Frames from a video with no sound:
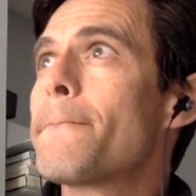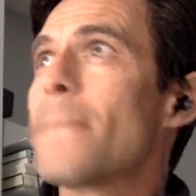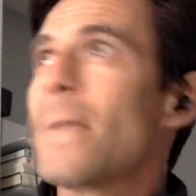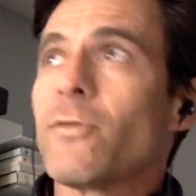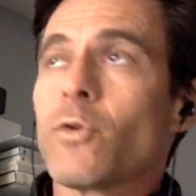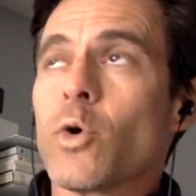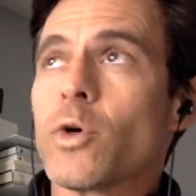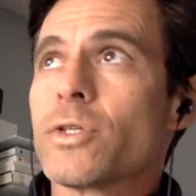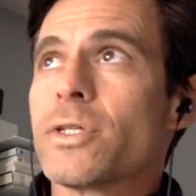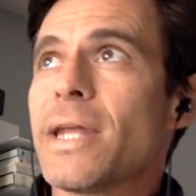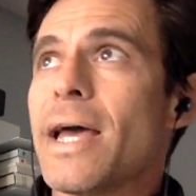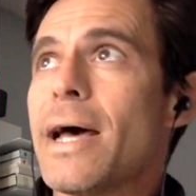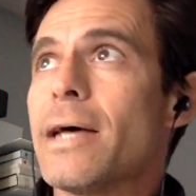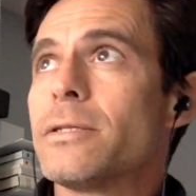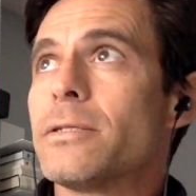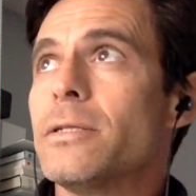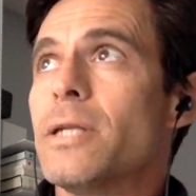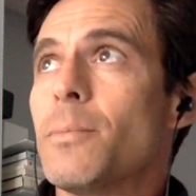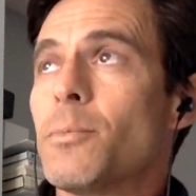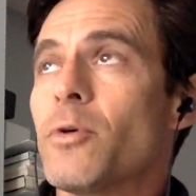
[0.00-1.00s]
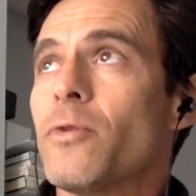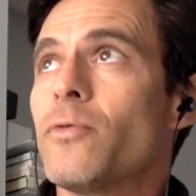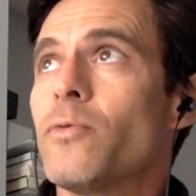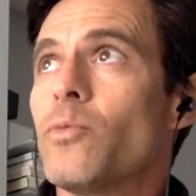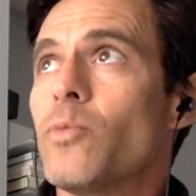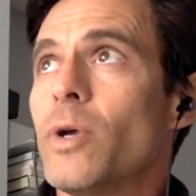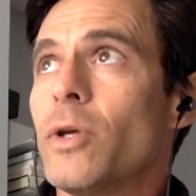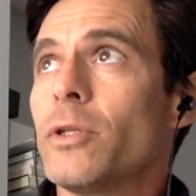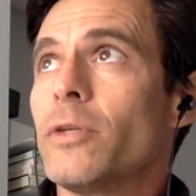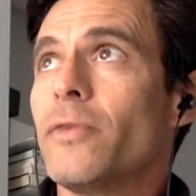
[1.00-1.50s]
of course, it has a number of
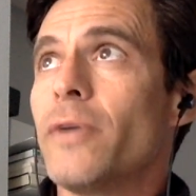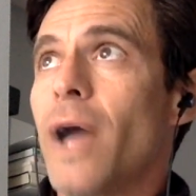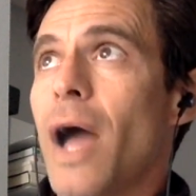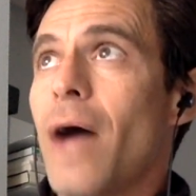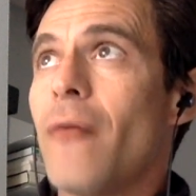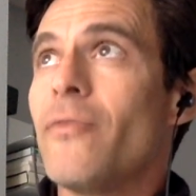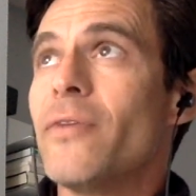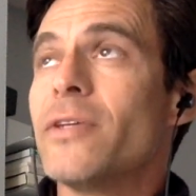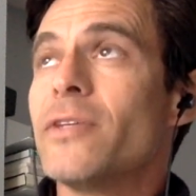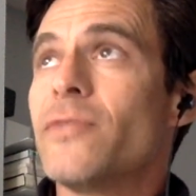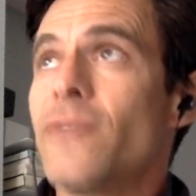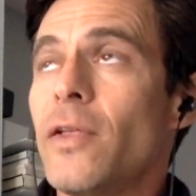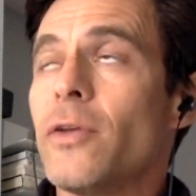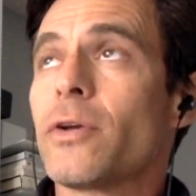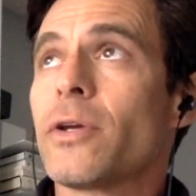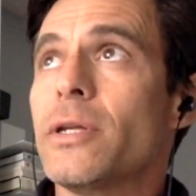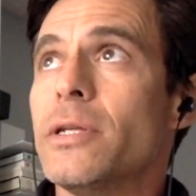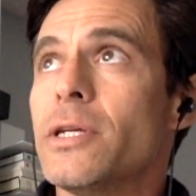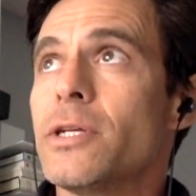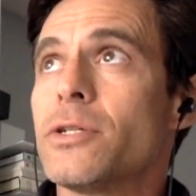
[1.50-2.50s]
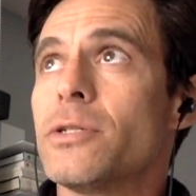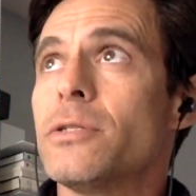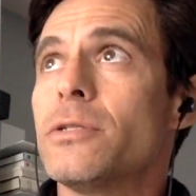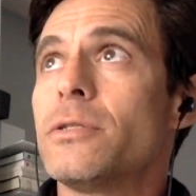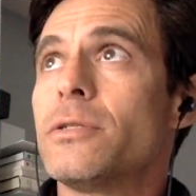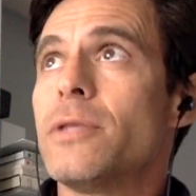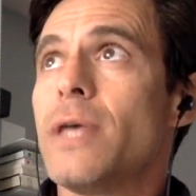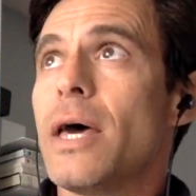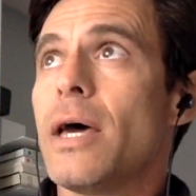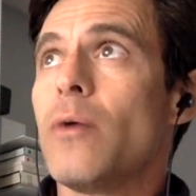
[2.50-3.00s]
relatively obvious failure
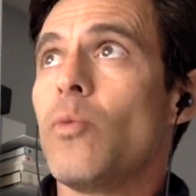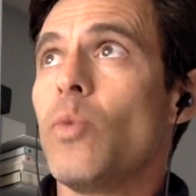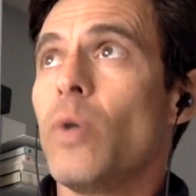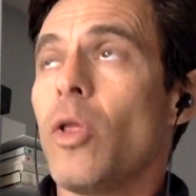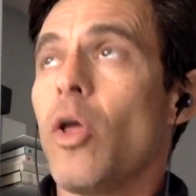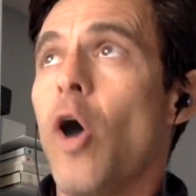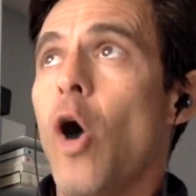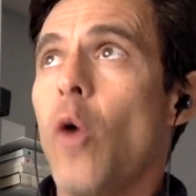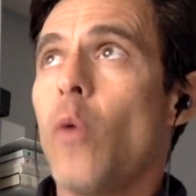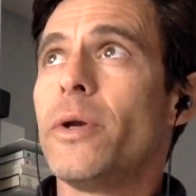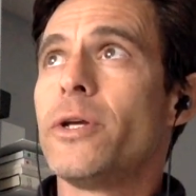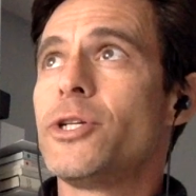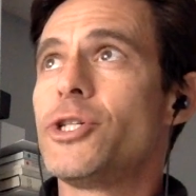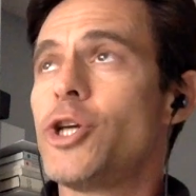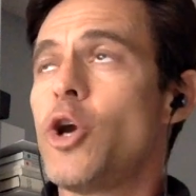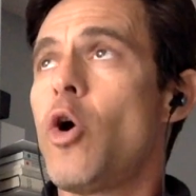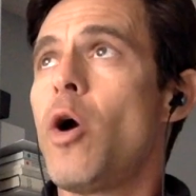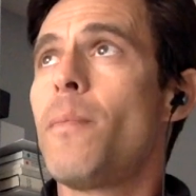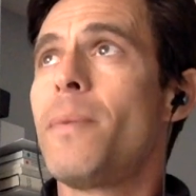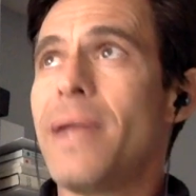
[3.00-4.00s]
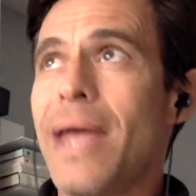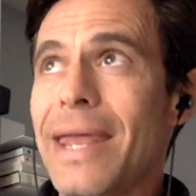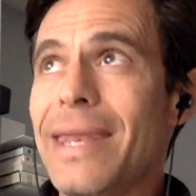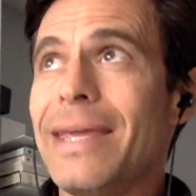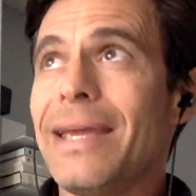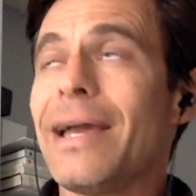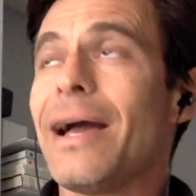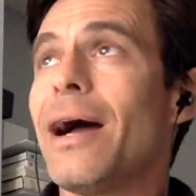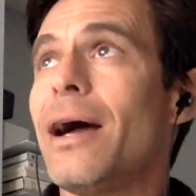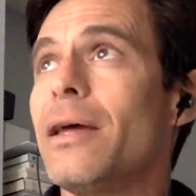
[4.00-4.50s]
conditions that will always show up in any
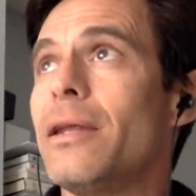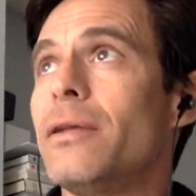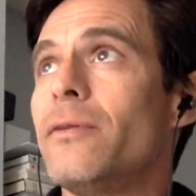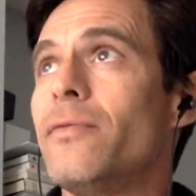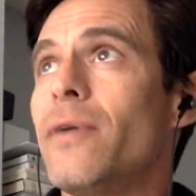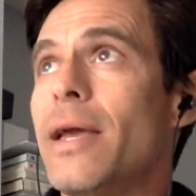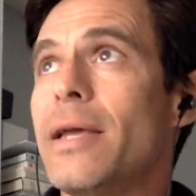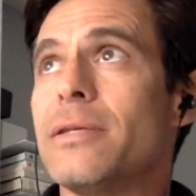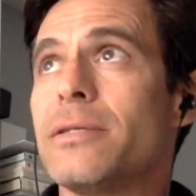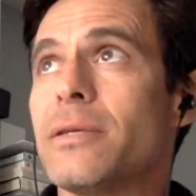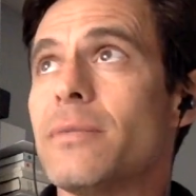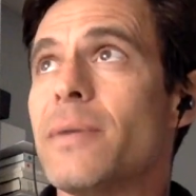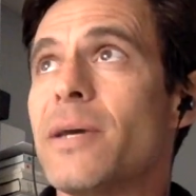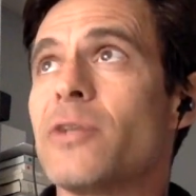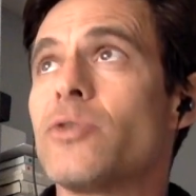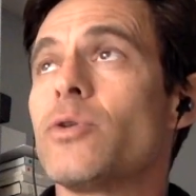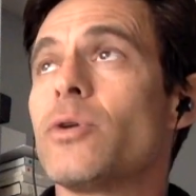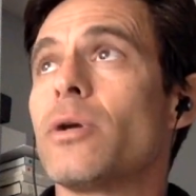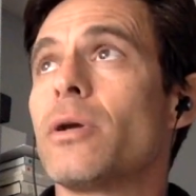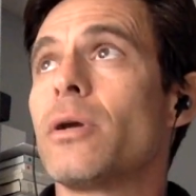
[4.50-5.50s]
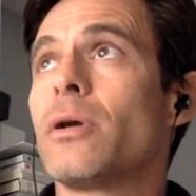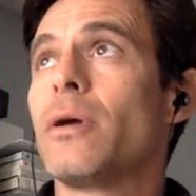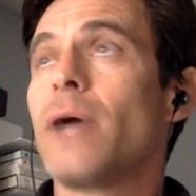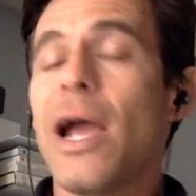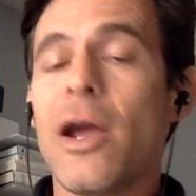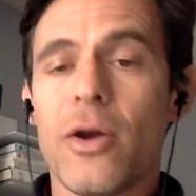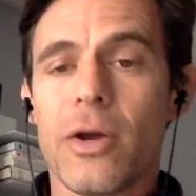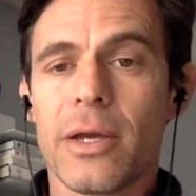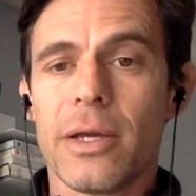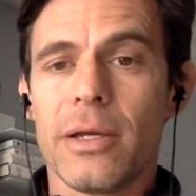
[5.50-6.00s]
kind of asymmetric
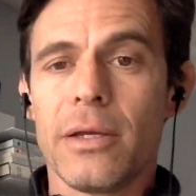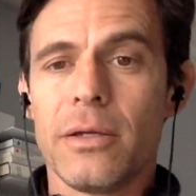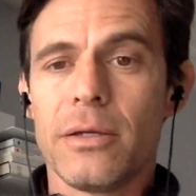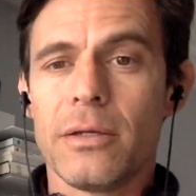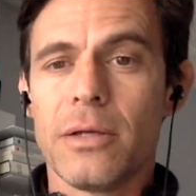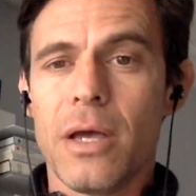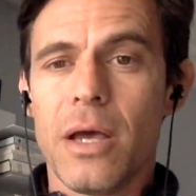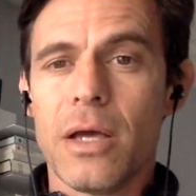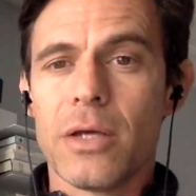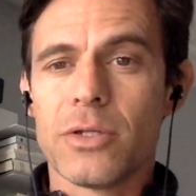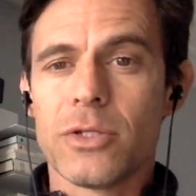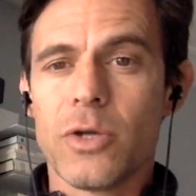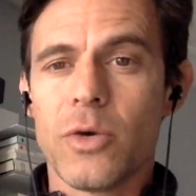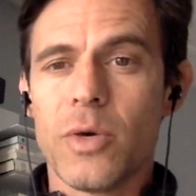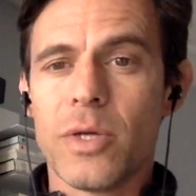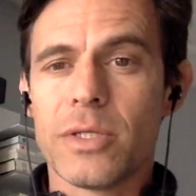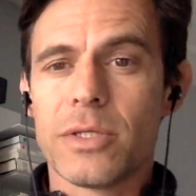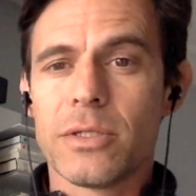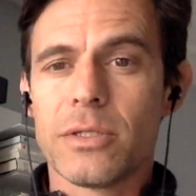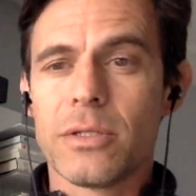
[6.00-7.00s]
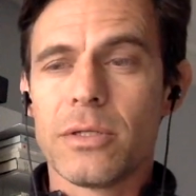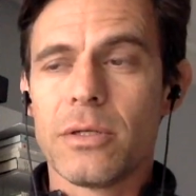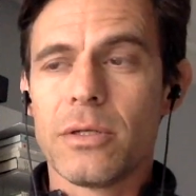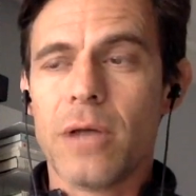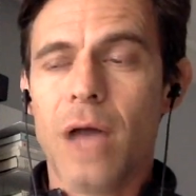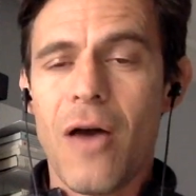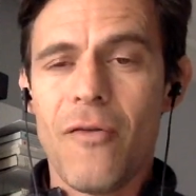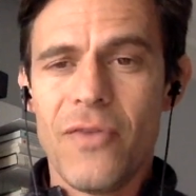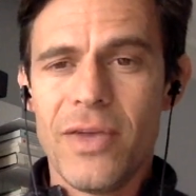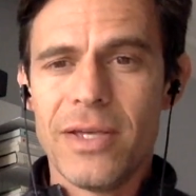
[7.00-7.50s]
hierarchy. Uh, so it's
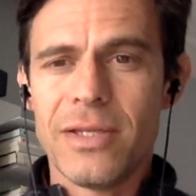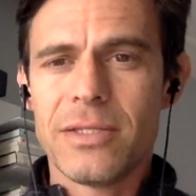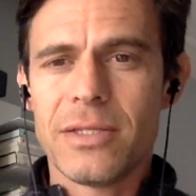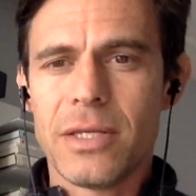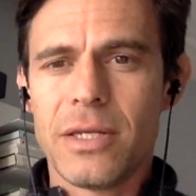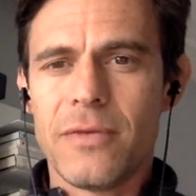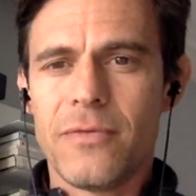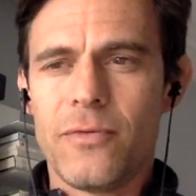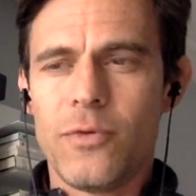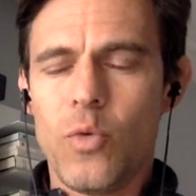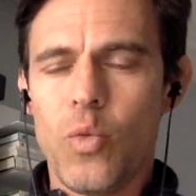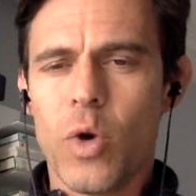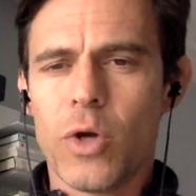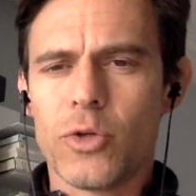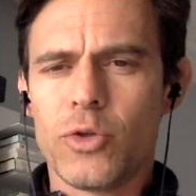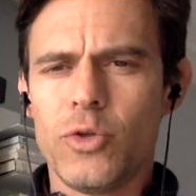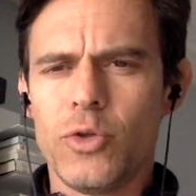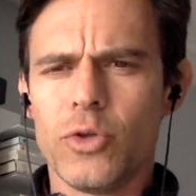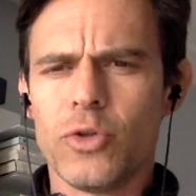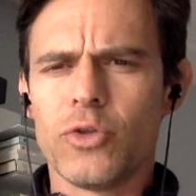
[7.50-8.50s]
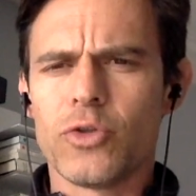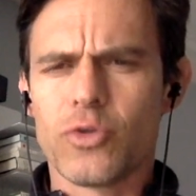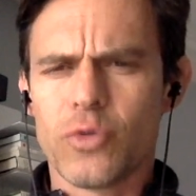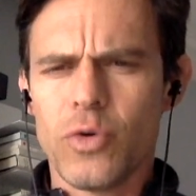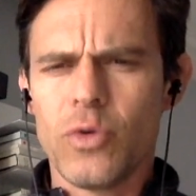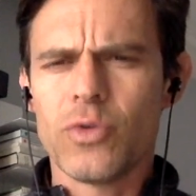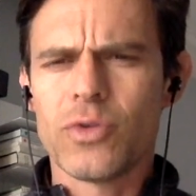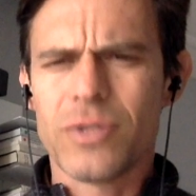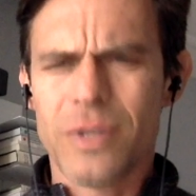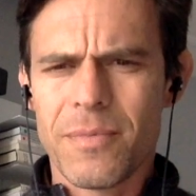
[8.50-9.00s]
obvious that if you want to
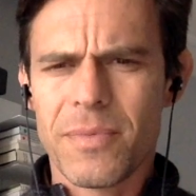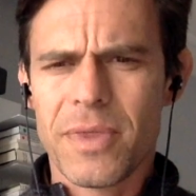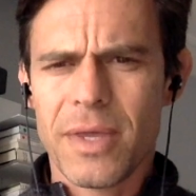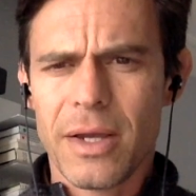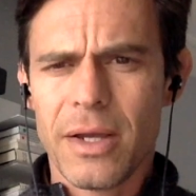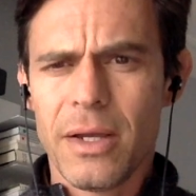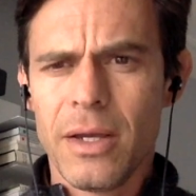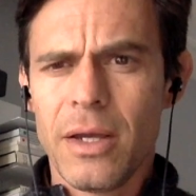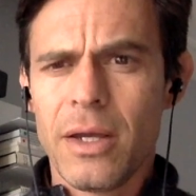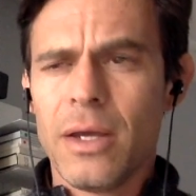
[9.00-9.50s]
control something,